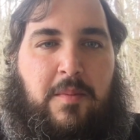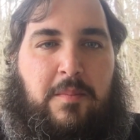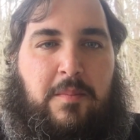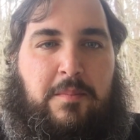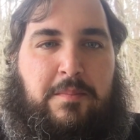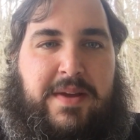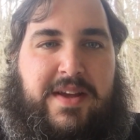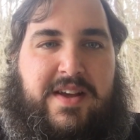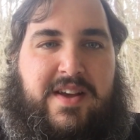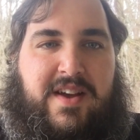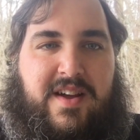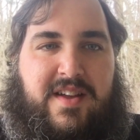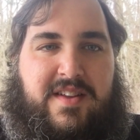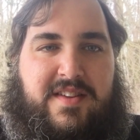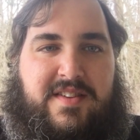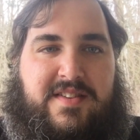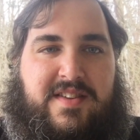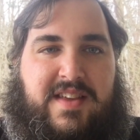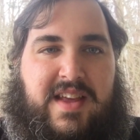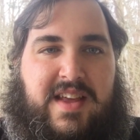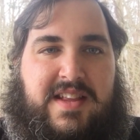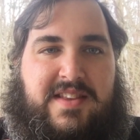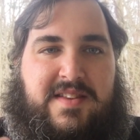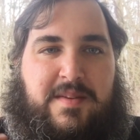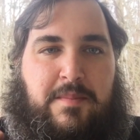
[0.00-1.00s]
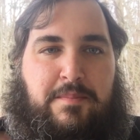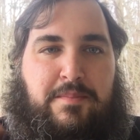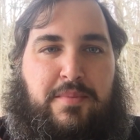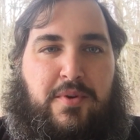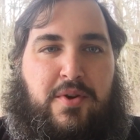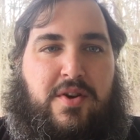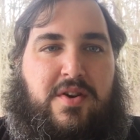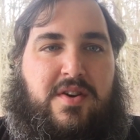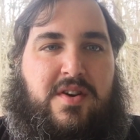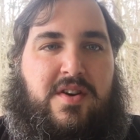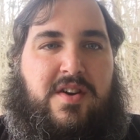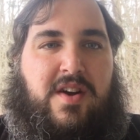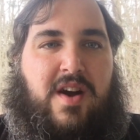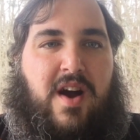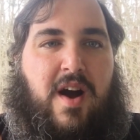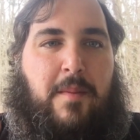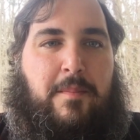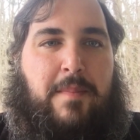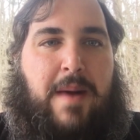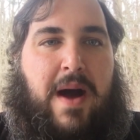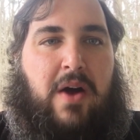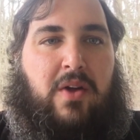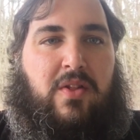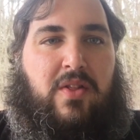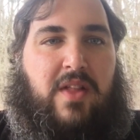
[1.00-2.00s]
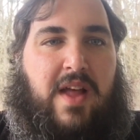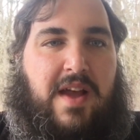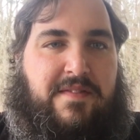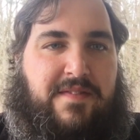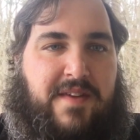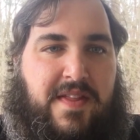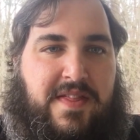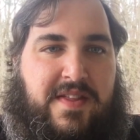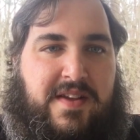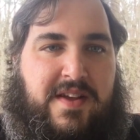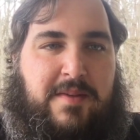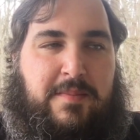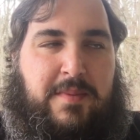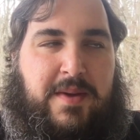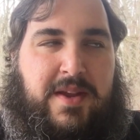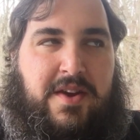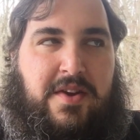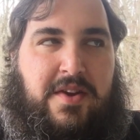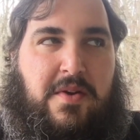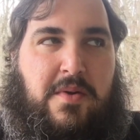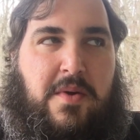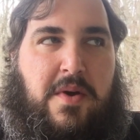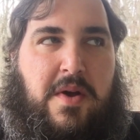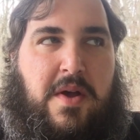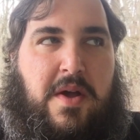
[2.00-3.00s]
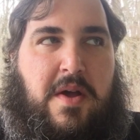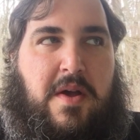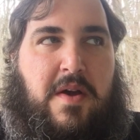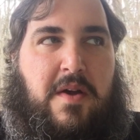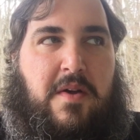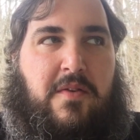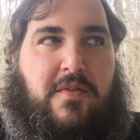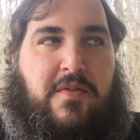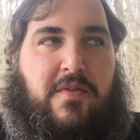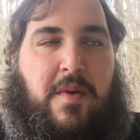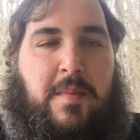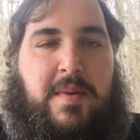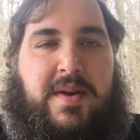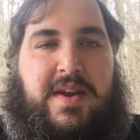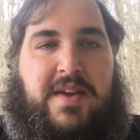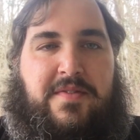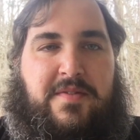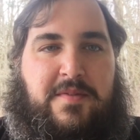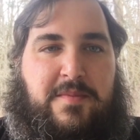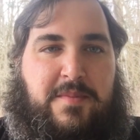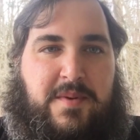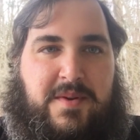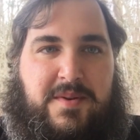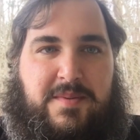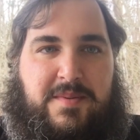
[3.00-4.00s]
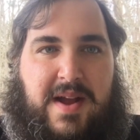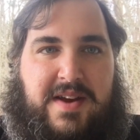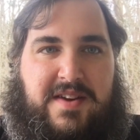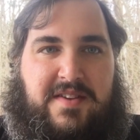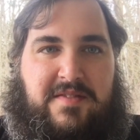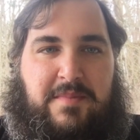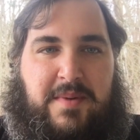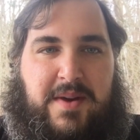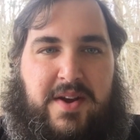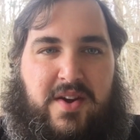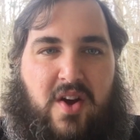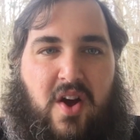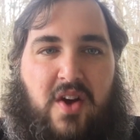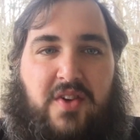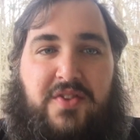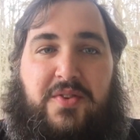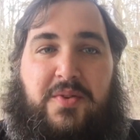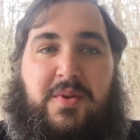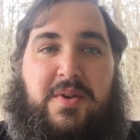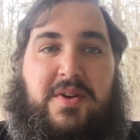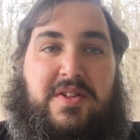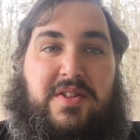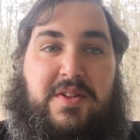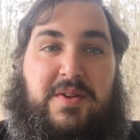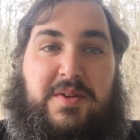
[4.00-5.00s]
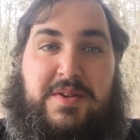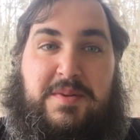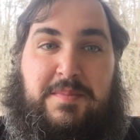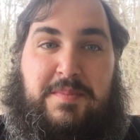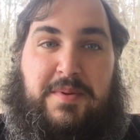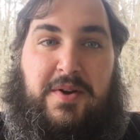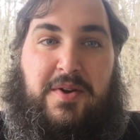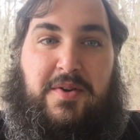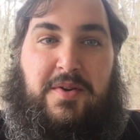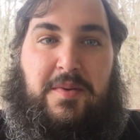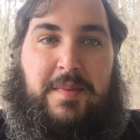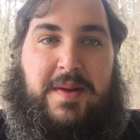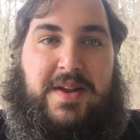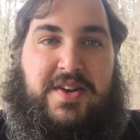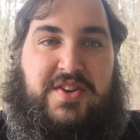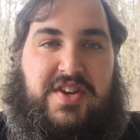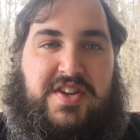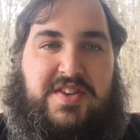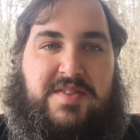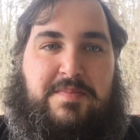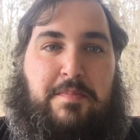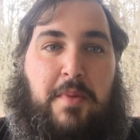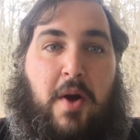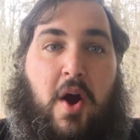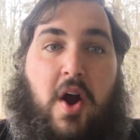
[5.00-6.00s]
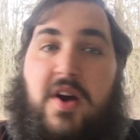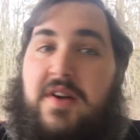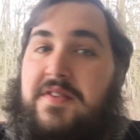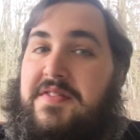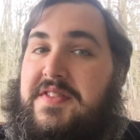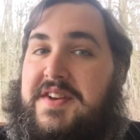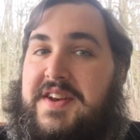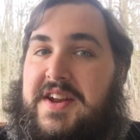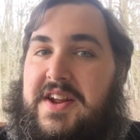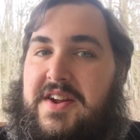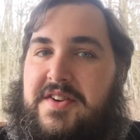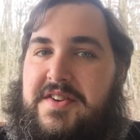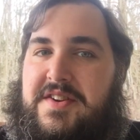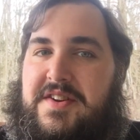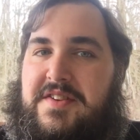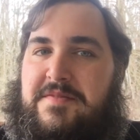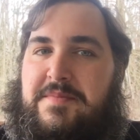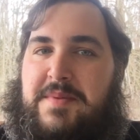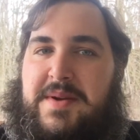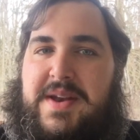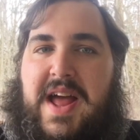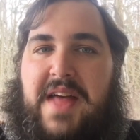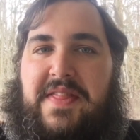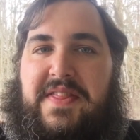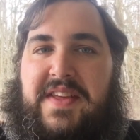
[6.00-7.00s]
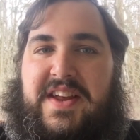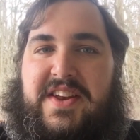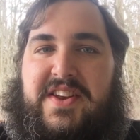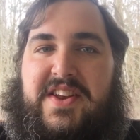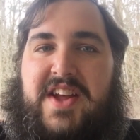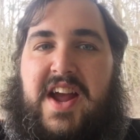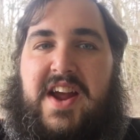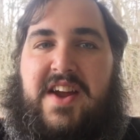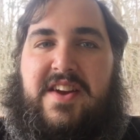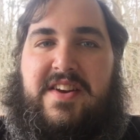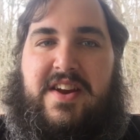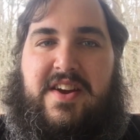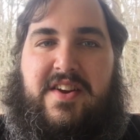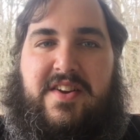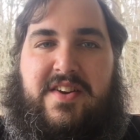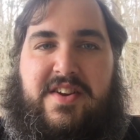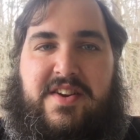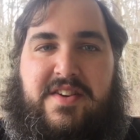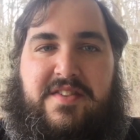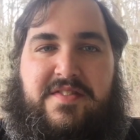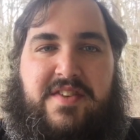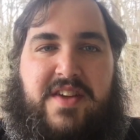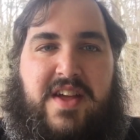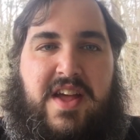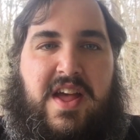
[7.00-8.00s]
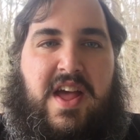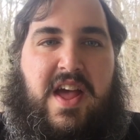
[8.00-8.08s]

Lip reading: Because it's a book about life on the Camino from a different perspective, but it also includes a pilgrimage as part of the narrative, but not the entire narrative.